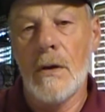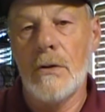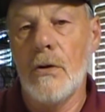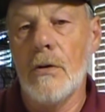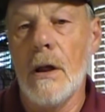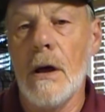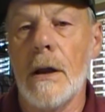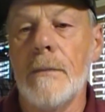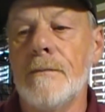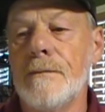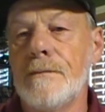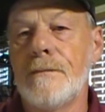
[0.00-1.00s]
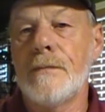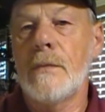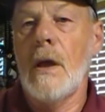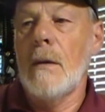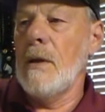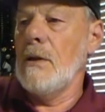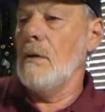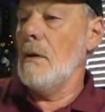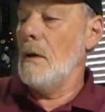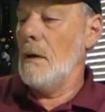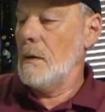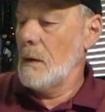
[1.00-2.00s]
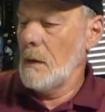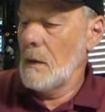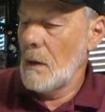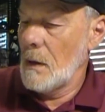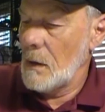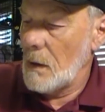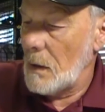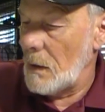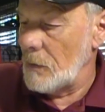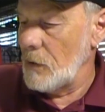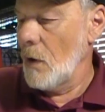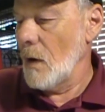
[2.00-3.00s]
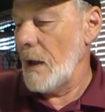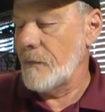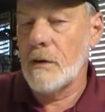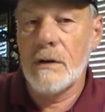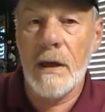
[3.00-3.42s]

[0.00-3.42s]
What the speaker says: you're done. I mean, you're going to have to